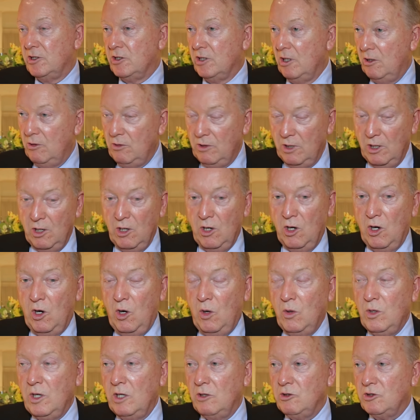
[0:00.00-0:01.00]
So
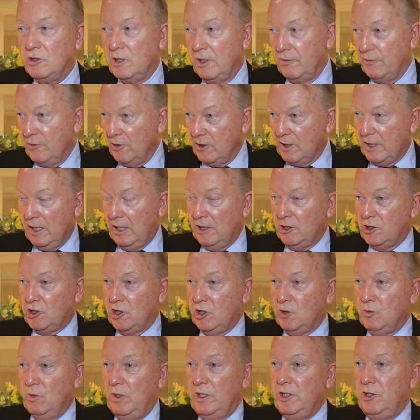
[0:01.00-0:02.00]
all those different
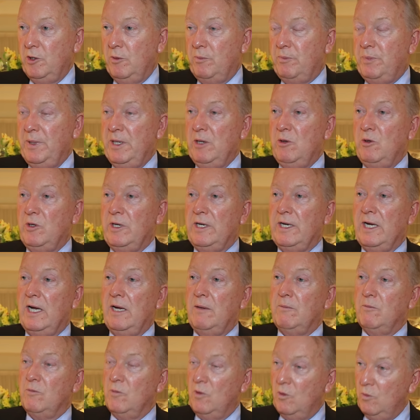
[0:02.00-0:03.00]
countries, when you're building
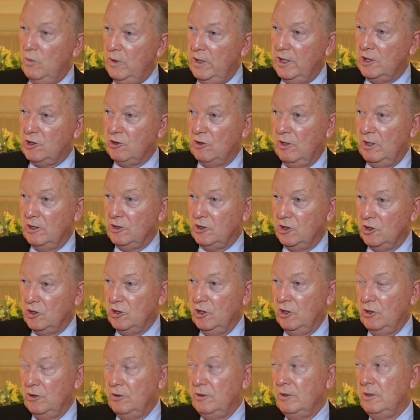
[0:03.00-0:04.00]
up what we're trying to
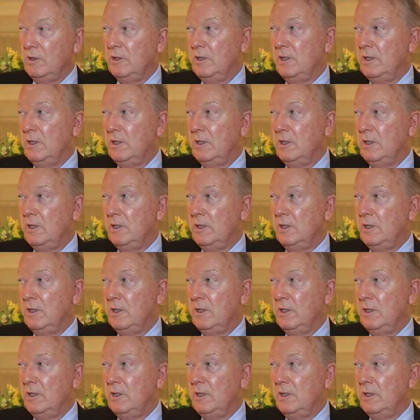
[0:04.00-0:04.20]
do,